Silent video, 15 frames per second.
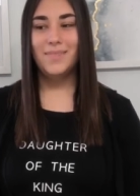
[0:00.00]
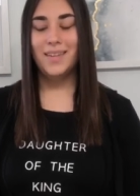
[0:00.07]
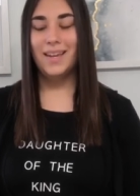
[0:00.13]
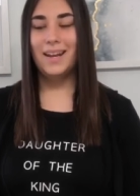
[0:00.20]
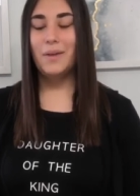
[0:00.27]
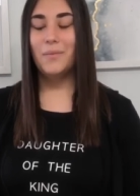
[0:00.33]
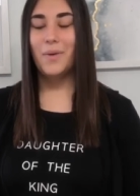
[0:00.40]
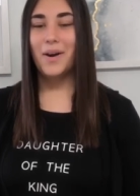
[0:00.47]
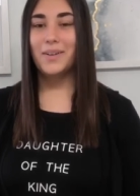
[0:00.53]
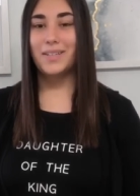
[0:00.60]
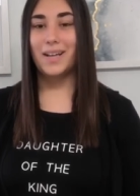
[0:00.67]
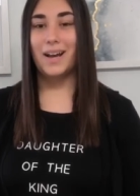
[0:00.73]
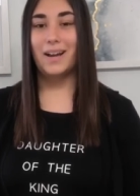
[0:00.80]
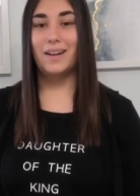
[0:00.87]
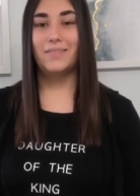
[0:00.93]
And I walked
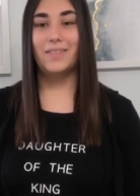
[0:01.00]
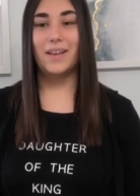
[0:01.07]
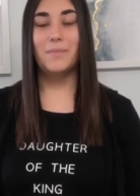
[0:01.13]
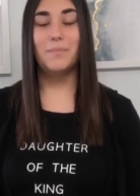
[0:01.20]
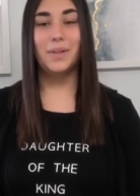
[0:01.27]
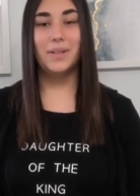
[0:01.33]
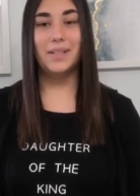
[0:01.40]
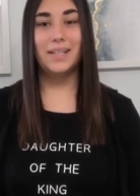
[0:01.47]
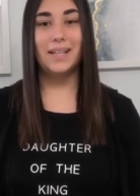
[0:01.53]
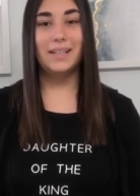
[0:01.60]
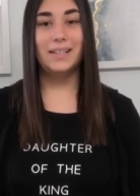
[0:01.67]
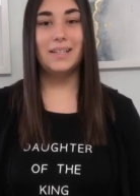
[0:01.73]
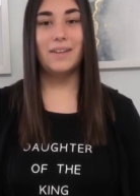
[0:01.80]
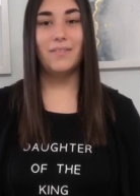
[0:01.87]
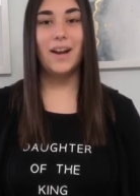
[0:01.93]
out of that
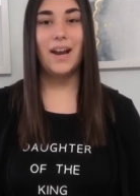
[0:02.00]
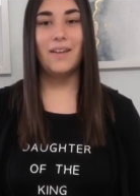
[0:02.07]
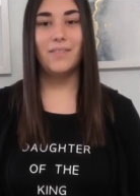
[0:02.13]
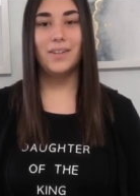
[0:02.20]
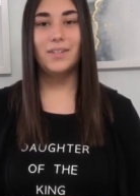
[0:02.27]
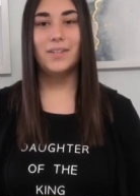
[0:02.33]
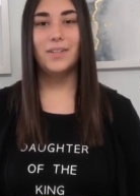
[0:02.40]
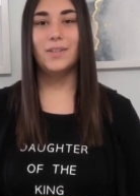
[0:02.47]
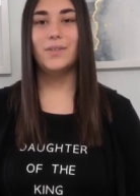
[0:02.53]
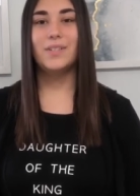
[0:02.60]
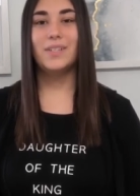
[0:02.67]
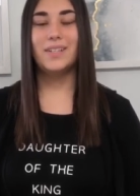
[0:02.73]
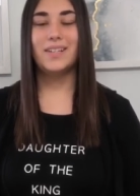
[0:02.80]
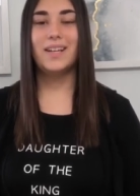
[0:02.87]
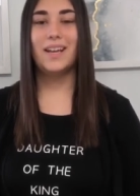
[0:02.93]
building, never having to use
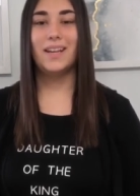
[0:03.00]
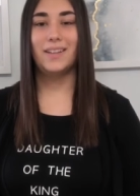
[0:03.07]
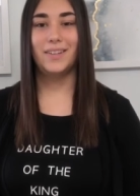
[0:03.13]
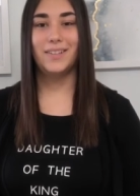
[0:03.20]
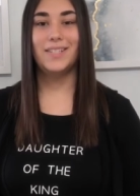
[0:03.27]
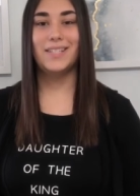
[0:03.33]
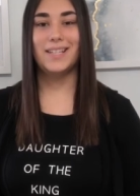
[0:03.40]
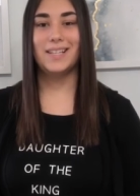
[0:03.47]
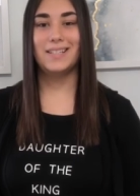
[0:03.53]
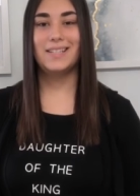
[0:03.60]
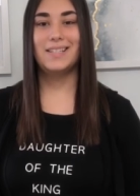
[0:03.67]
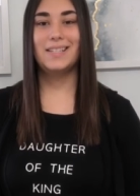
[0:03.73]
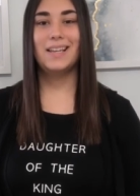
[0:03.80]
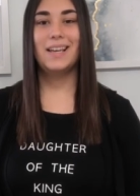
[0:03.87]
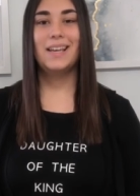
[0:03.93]
an inhaler
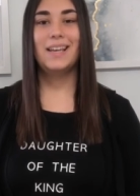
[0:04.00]
since.